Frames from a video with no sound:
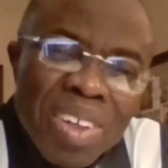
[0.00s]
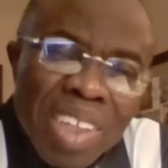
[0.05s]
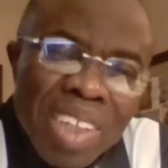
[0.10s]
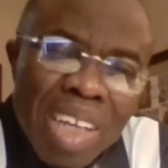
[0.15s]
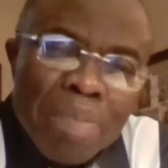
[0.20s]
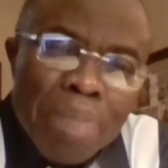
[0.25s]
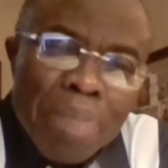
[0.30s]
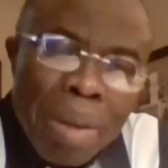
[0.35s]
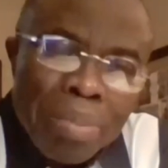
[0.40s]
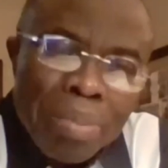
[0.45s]

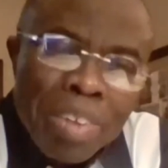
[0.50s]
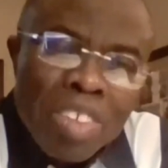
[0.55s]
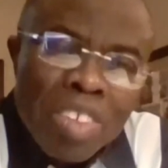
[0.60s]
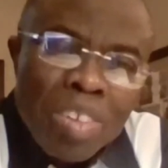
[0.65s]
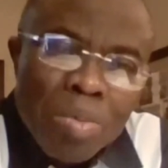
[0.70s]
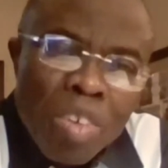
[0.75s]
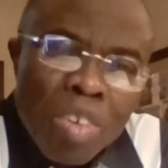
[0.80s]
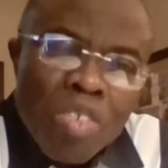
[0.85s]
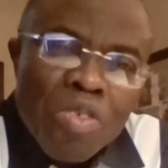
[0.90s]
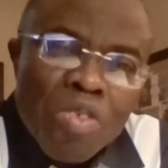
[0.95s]
that
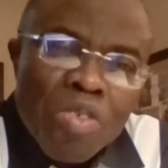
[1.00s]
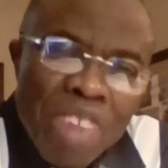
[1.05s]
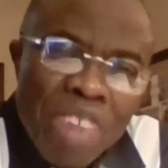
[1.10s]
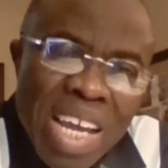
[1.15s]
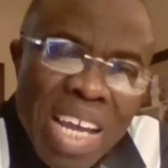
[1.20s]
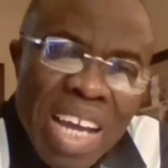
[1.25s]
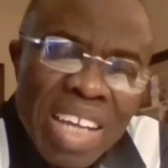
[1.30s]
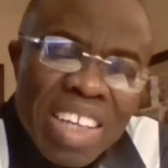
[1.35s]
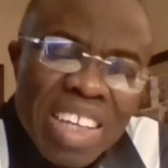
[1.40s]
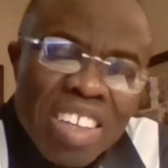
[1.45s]
baptism of
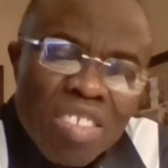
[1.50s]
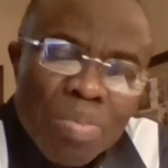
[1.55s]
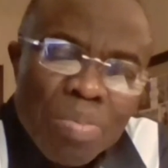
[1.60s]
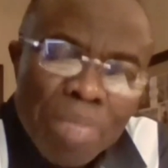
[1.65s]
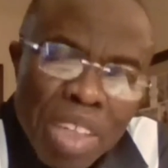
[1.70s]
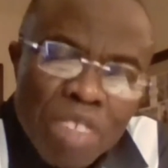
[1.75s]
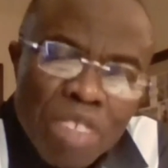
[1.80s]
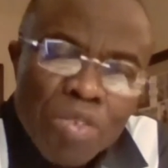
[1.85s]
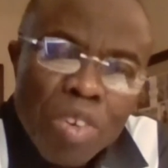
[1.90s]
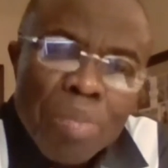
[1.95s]
fire is
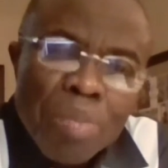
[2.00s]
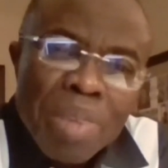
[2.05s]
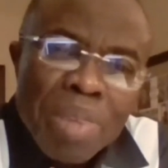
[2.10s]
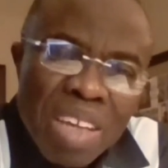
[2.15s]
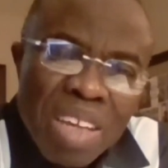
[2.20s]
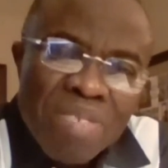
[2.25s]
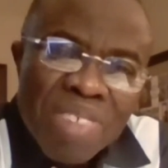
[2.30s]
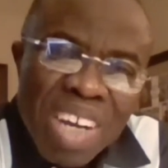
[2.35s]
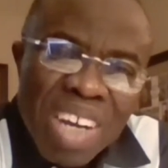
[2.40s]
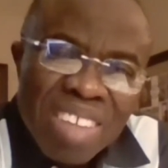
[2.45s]
meant for
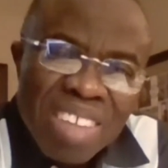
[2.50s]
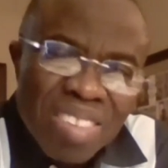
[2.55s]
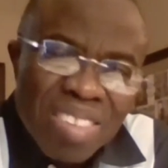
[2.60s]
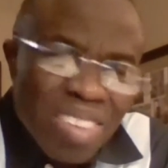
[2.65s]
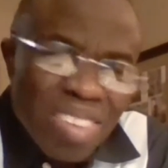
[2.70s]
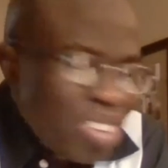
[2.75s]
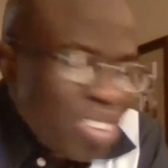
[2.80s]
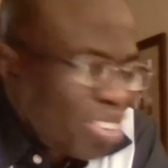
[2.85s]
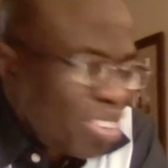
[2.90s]
believers.